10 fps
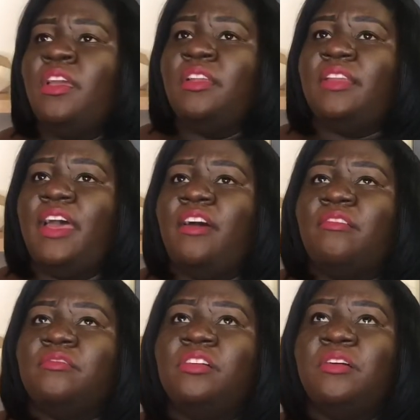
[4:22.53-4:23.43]

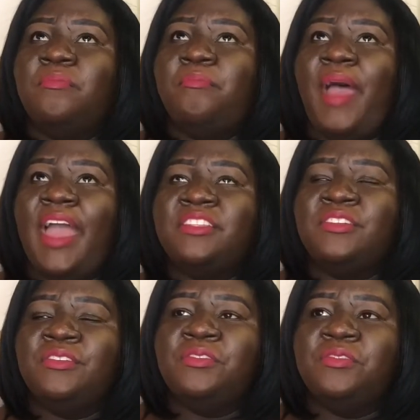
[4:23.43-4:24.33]
Now, back
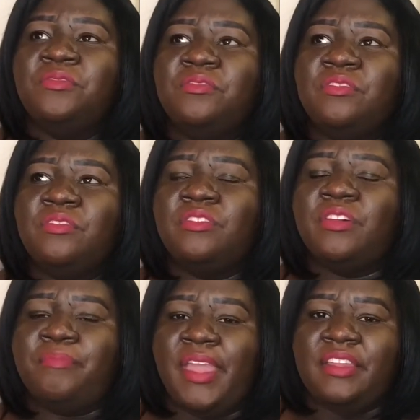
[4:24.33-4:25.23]
to
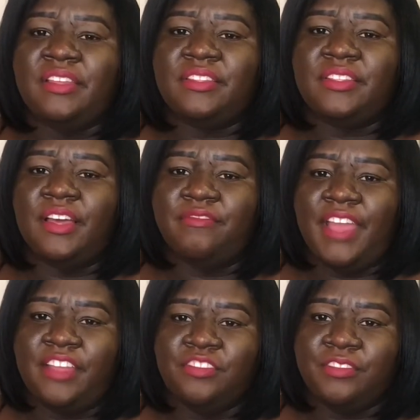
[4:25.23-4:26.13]
the maintenance of
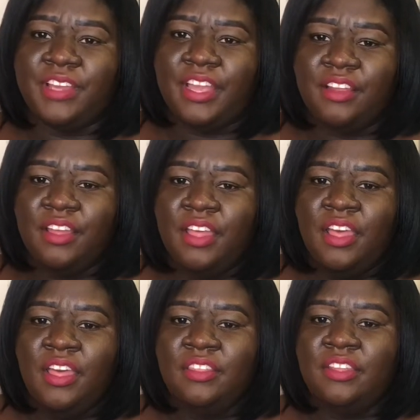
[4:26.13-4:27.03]
natural hair.
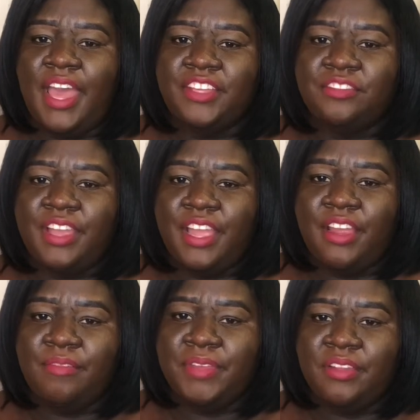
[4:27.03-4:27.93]
The natural
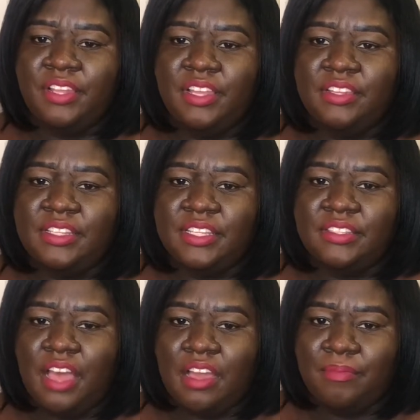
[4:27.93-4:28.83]
hair community
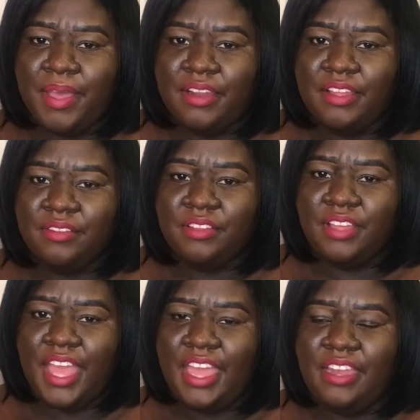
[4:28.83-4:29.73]
doesn't talk about it,
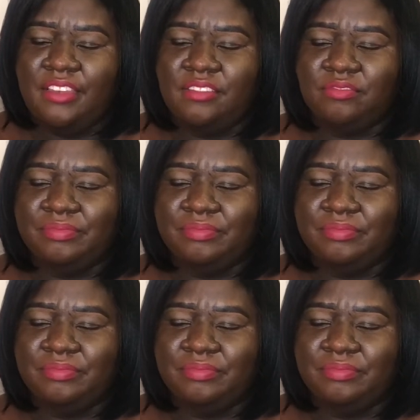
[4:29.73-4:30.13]
and